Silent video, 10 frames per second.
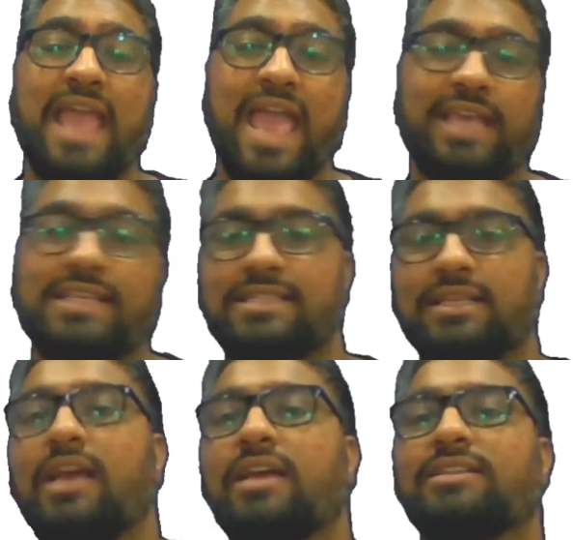X.
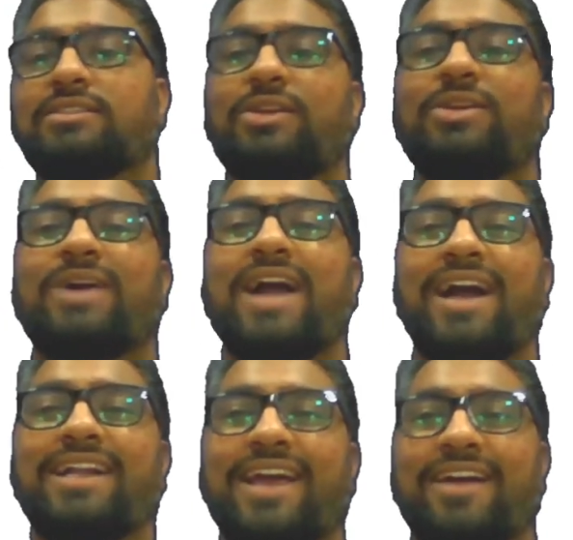So you
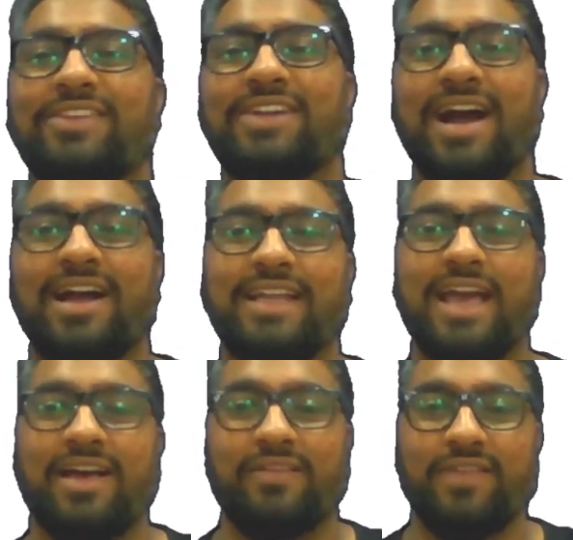can't
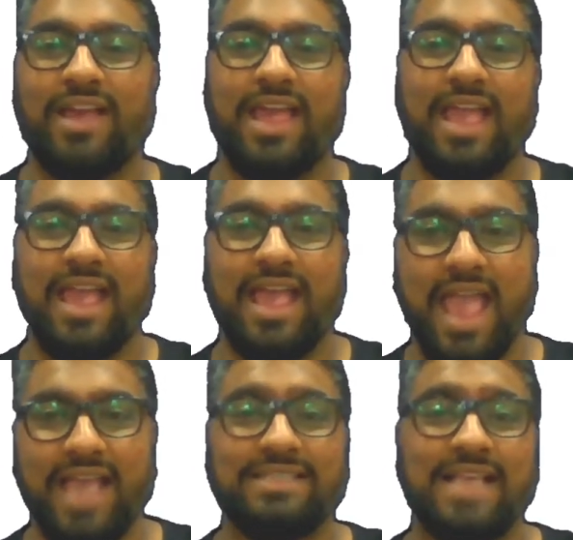have
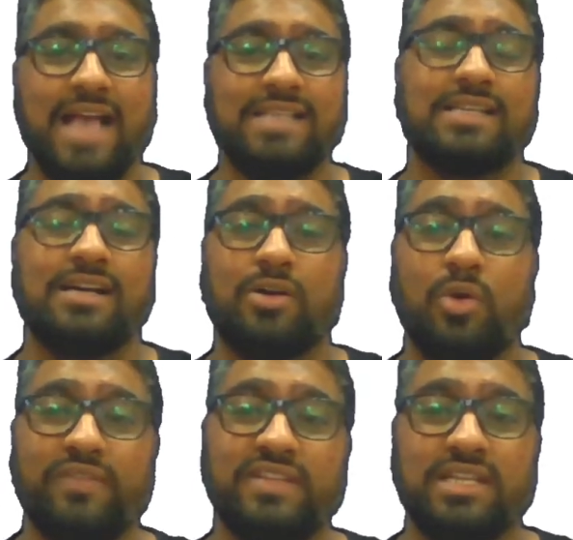X as a
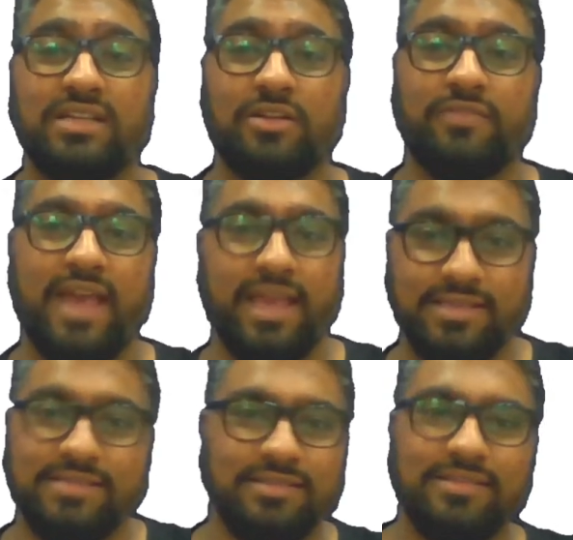coefficient of X.